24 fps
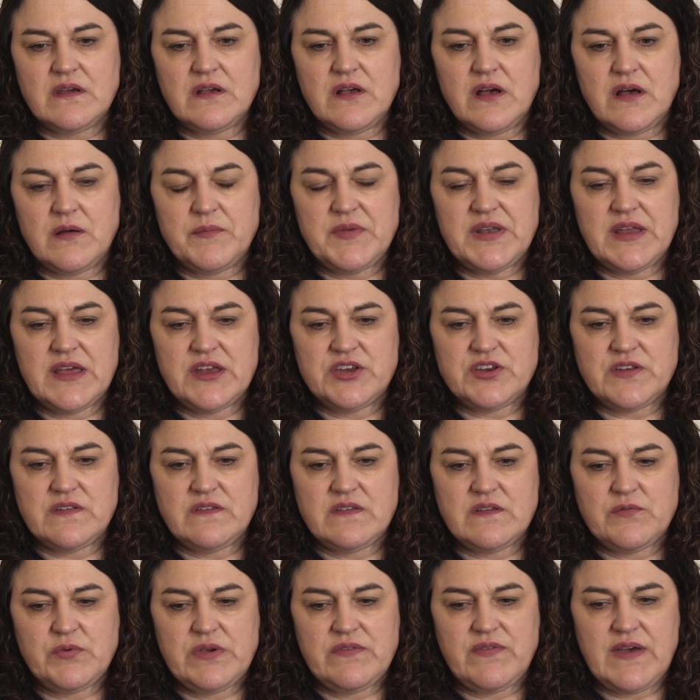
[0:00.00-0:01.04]

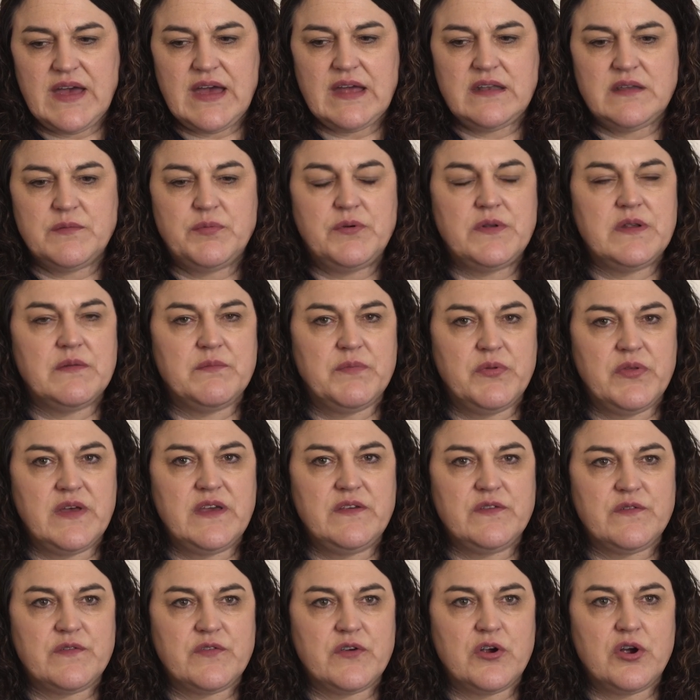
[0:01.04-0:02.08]
accommodations that we've had to put in
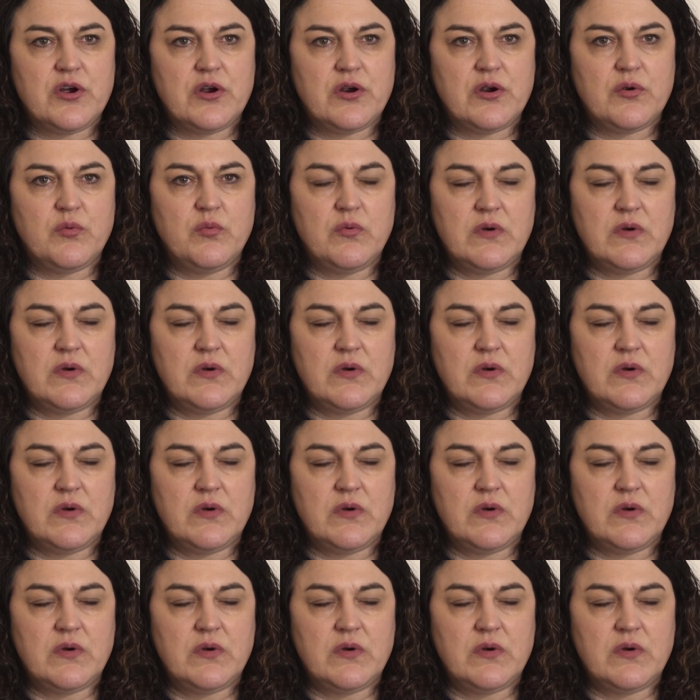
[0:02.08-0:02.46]
place for her,